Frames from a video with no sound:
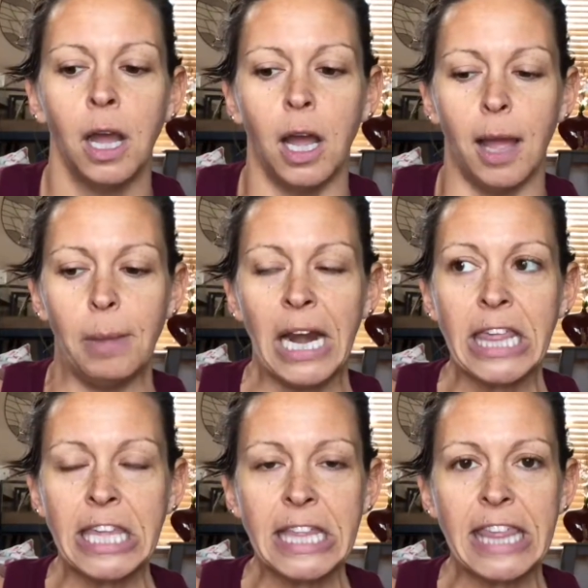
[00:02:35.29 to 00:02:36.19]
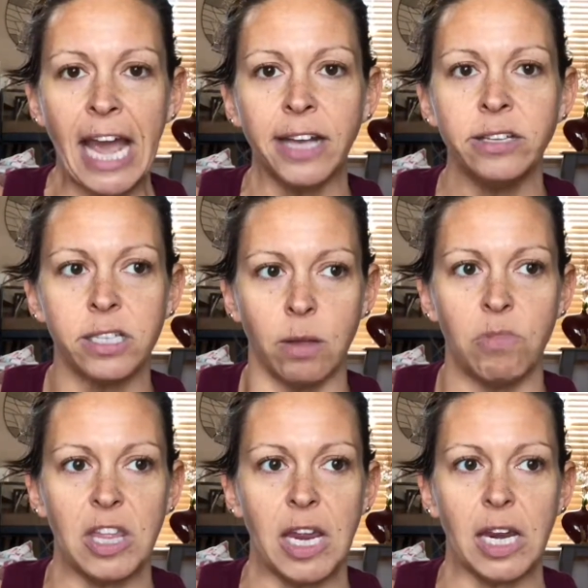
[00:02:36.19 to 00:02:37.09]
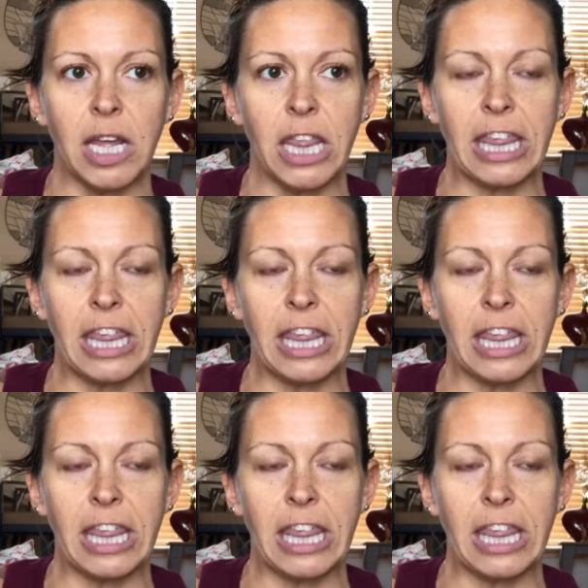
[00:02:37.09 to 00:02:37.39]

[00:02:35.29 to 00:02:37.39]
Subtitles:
And I think that is something